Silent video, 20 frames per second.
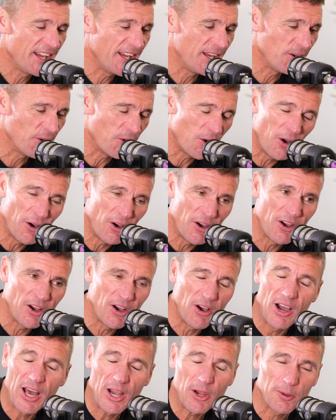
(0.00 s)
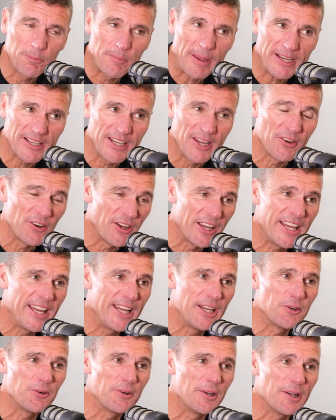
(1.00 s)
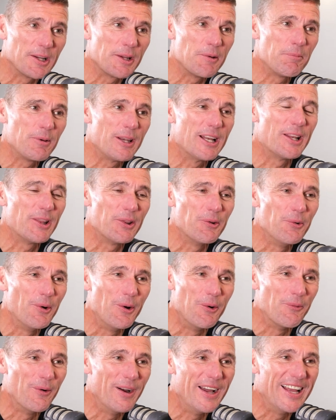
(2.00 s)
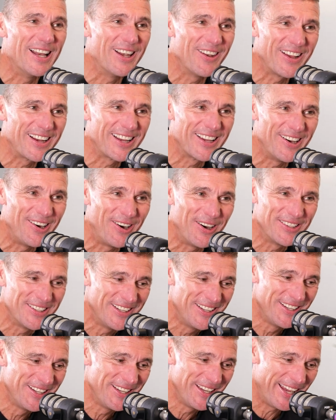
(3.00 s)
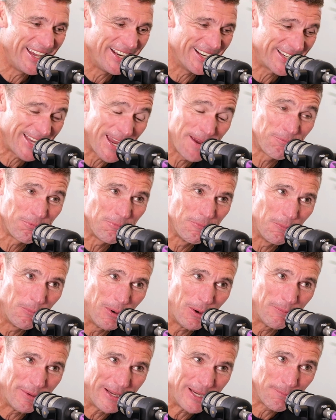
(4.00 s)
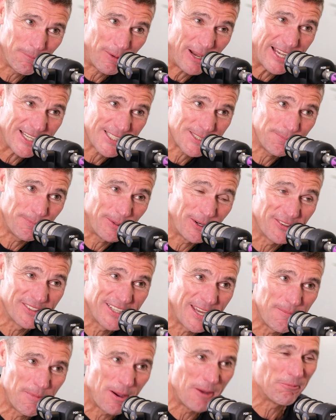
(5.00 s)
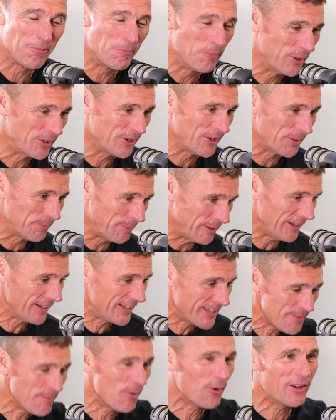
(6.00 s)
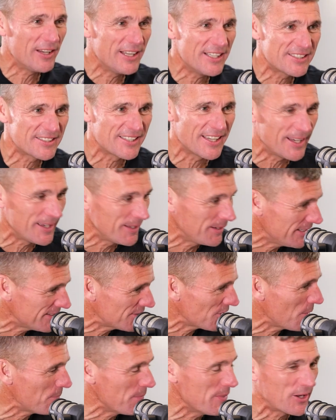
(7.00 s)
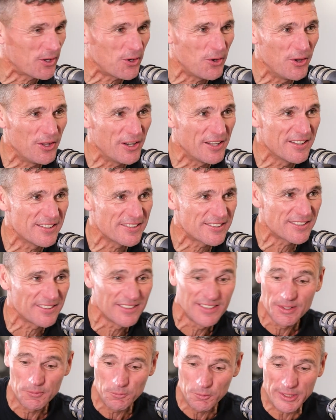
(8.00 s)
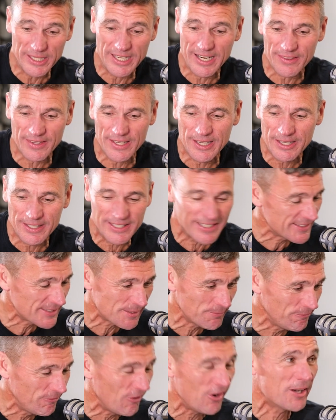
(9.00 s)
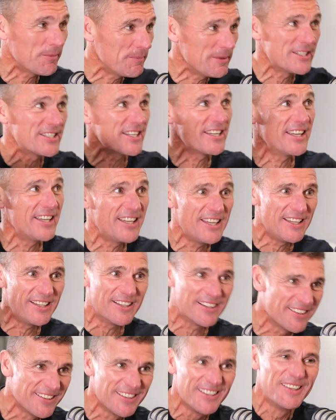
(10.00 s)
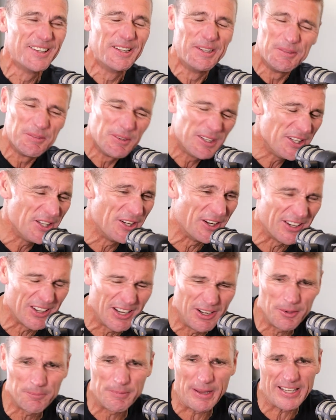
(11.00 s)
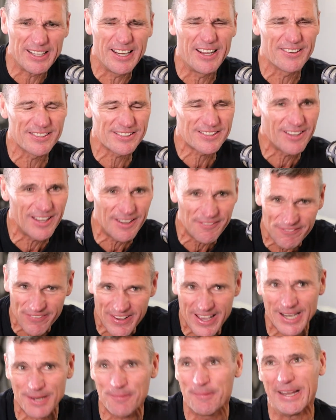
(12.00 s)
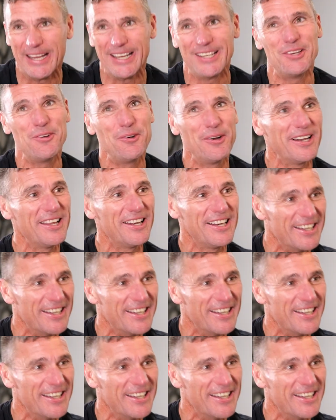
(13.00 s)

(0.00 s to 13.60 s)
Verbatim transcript: And I look back now and I handled it completely the wrong way. Like, and it came from a well-meaning place, but I'd come home from work and I'd be like, "Come on, let's open the curtains. We'll get out there, get some vitamin D." And, and I look back now and it's like, "Fuck, man, you're an